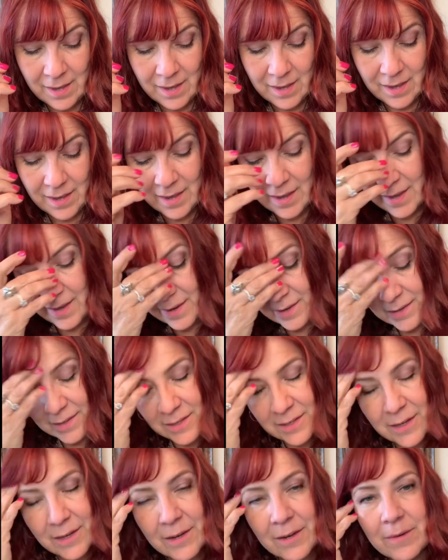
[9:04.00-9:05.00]
and
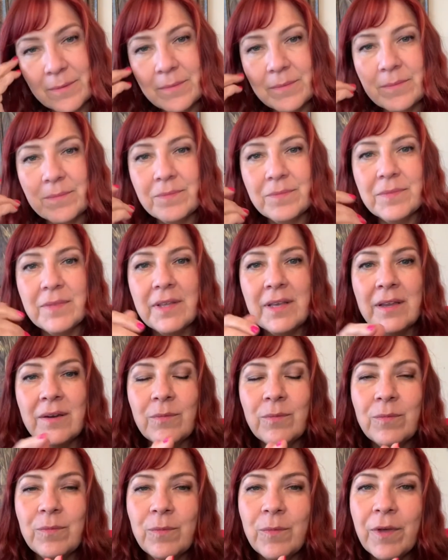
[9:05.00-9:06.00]

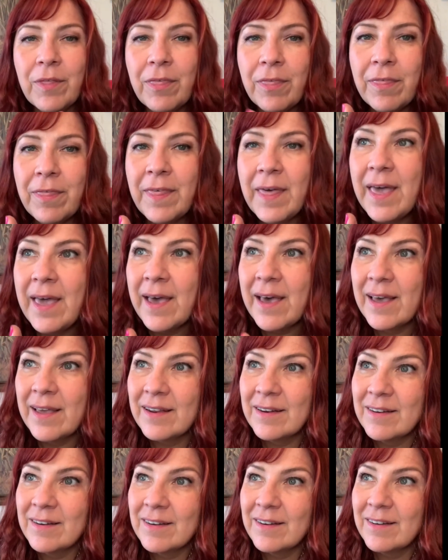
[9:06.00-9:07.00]
with that,